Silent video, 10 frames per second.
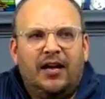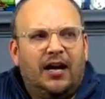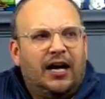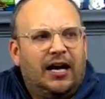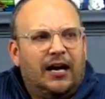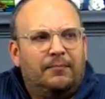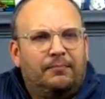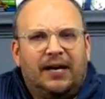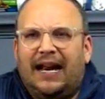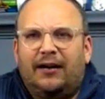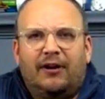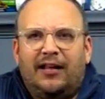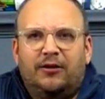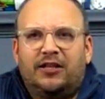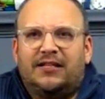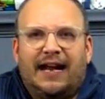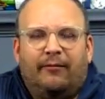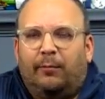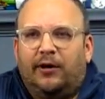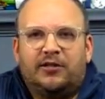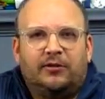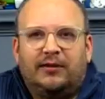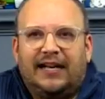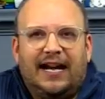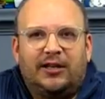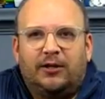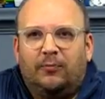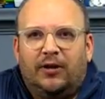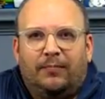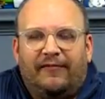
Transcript: um, but I'd rather just have a personal connection with my